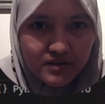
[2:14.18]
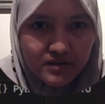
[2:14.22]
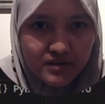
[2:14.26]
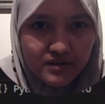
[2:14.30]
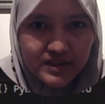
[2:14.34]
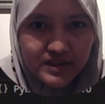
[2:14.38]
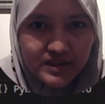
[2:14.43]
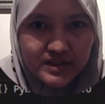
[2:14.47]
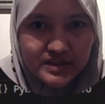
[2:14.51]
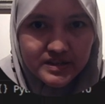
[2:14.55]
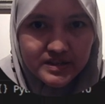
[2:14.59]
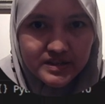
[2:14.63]

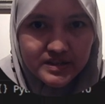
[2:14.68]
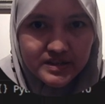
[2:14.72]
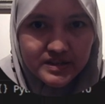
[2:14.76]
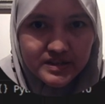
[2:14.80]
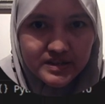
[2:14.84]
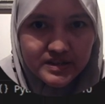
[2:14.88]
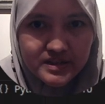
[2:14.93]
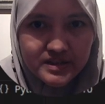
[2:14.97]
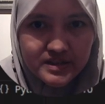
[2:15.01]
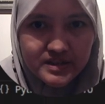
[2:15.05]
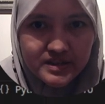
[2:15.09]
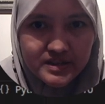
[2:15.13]
This
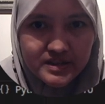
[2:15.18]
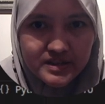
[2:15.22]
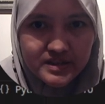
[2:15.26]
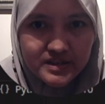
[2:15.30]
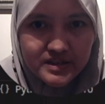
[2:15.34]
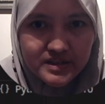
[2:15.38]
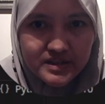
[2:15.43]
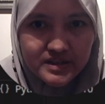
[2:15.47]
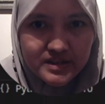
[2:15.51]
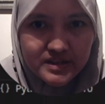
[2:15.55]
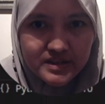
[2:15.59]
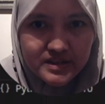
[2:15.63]
is
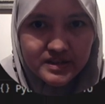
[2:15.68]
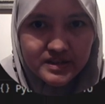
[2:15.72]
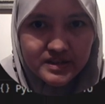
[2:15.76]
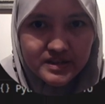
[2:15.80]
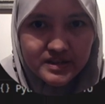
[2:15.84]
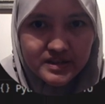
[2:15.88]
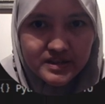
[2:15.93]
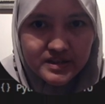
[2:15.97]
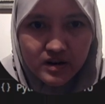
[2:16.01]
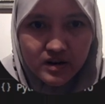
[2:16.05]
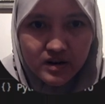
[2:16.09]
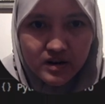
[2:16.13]
our
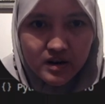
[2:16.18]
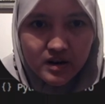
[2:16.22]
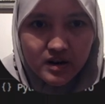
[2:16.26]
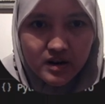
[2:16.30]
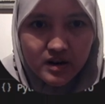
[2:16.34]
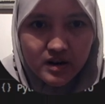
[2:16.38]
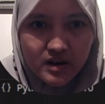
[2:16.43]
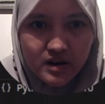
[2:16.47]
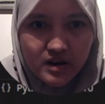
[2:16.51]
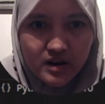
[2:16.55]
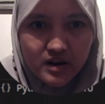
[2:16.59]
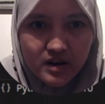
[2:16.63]

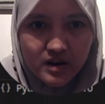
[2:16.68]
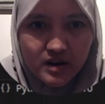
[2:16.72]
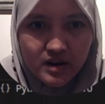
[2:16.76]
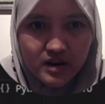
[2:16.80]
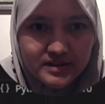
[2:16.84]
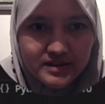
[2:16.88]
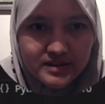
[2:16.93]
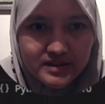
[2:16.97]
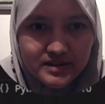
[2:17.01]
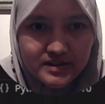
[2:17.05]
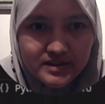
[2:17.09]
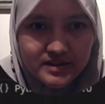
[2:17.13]

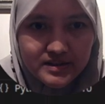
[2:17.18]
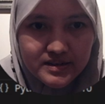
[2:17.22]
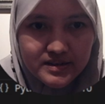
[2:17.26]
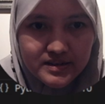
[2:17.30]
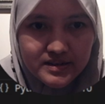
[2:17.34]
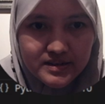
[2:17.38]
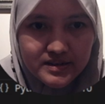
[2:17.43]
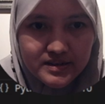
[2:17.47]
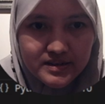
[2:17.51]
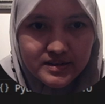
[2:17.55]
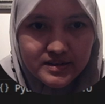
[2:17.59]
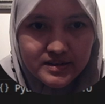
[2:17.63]
class,
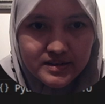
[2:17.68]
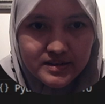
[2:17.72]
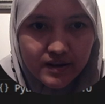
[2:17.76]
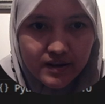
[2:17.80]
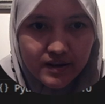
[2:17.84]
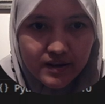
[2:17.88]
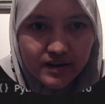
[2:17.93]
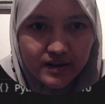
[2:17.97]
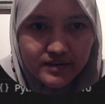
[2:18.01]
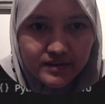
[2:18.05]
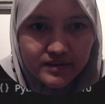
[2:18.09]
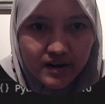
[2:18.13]

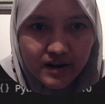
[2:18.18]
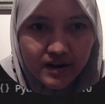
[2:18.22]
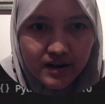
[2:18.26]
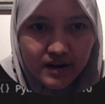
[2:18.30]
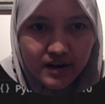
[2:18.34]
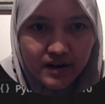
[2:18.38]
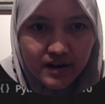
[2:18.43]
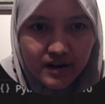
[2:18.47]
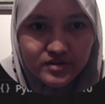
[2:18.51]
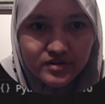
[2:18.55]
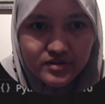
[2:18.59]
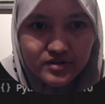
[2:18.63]
and there are
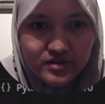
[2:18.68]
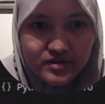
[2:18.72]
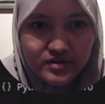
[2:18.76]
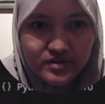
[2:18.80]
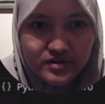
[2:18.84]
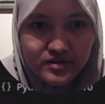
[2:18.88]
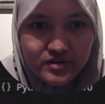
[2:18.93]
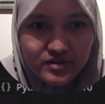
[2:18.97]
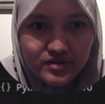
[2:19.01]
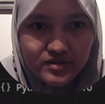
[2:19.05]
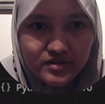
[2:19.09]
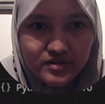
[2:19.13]
3
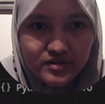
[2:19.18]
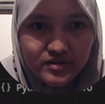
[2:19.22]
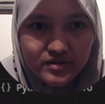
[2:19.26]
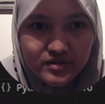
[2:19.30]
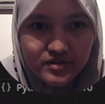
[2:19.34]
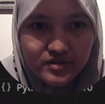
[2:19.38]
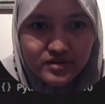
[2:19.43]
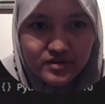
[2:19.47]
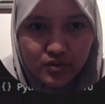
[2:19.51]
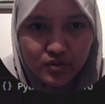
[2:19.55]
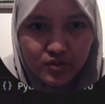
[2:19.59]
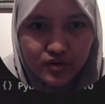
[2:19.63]
classes in
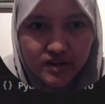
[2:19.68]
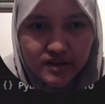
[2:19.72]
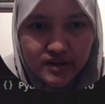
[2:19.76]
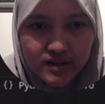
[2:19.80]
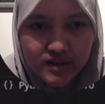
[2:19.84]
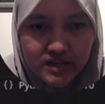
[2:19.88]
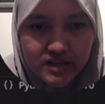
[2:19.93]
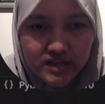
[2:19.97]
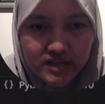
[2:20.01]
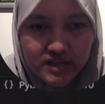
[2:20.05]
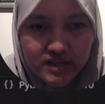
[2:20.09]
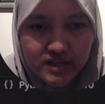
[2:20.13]
one module,
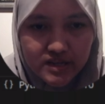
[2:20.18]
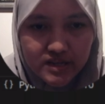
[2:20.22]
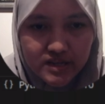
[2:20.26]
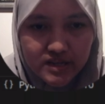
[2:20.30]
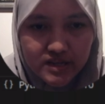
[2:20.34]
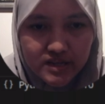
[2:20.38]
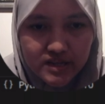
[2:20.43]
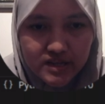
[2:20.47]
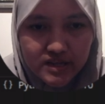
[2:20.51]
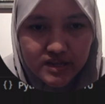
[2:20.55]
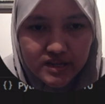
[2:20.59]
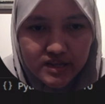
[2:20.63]
that is
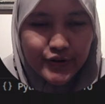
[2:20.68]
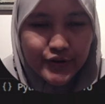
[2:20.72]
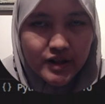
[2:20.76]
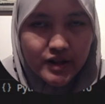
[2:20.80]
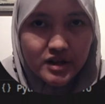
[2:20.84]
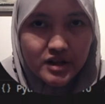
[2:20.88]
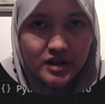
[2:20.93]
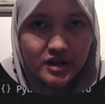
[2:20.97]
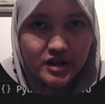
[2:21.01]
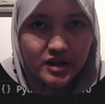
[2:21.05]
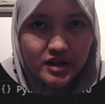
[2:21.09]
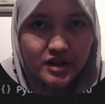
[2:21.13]

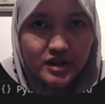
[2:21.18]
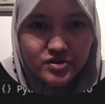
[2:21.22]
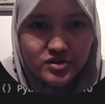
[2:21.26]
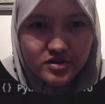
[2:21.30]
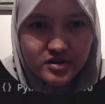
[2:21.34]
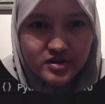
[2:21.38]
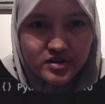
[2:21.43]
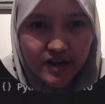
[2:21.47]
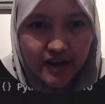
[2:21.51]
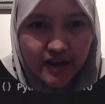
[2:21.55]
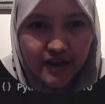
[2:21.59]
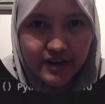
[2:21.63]
class
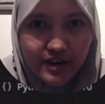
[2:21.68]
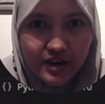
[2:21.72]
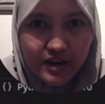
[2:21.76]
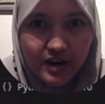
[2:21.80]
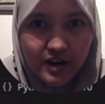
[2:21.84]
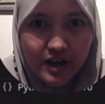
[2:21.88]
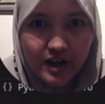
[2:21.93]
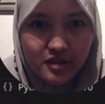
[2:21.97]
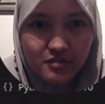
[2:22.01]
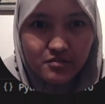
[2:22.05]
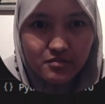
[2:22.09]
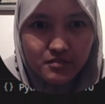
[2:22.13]
user, and then
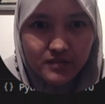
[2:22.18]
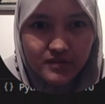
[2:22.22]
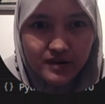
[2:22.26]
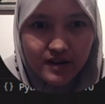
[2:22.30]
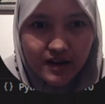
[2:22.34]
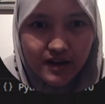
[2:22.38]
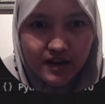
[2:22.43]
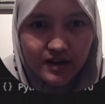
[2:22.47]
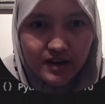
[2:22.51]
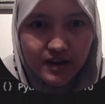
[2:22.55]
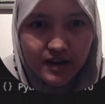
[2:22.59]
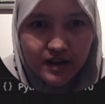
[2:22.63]
admin,
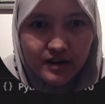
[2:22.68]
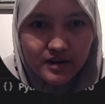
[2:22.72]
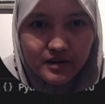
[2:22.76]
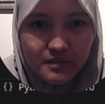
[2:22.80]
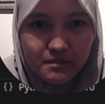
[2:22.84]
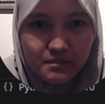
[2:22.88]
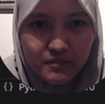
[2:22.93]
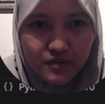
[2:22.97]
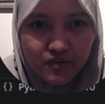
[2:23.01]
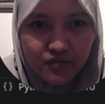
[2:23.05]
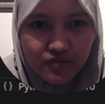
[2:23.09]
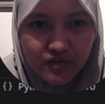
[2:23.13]
and then the
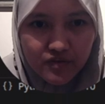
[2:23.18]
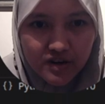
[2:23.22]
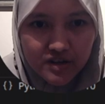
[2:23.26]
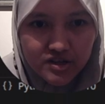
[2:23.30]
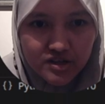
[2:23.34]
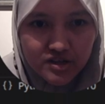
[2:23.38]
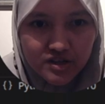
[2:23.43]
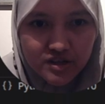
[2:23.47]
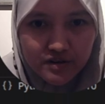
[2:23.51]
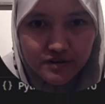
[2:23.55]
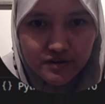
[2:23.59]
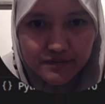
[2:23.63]

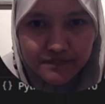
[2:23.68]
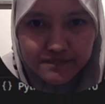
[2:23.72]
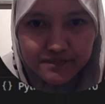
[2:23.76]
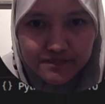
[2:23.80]
privilege here.